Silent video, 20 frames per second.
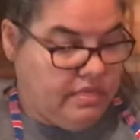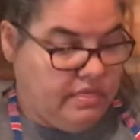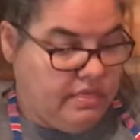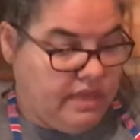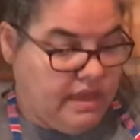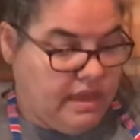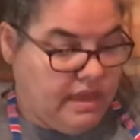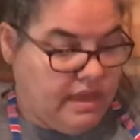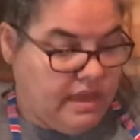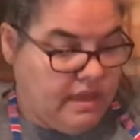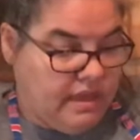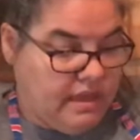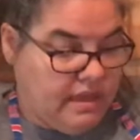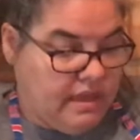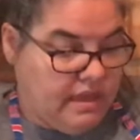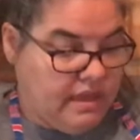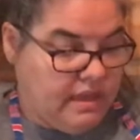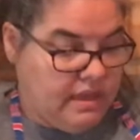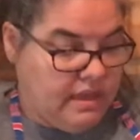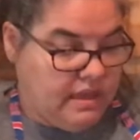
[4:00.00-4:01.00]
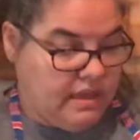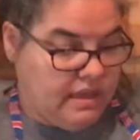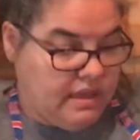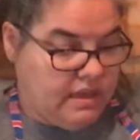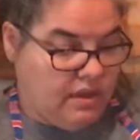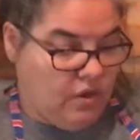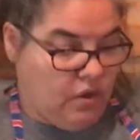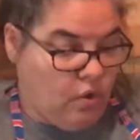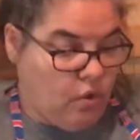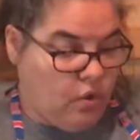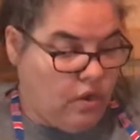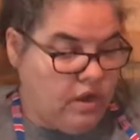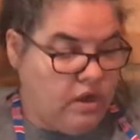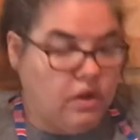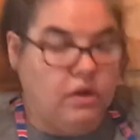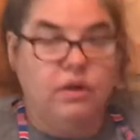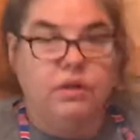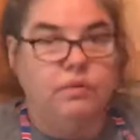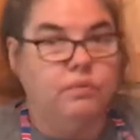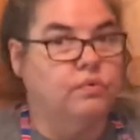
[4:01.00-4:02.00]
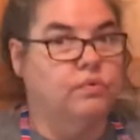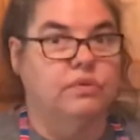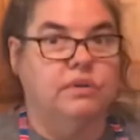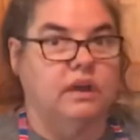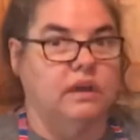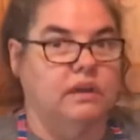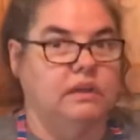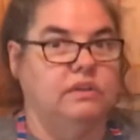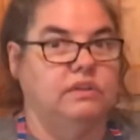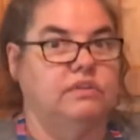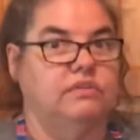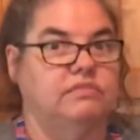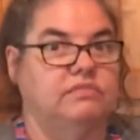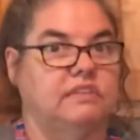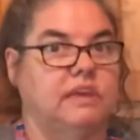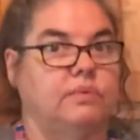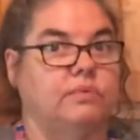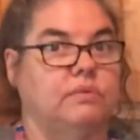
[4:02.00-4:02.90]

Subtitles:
The oil, we're not going to use that.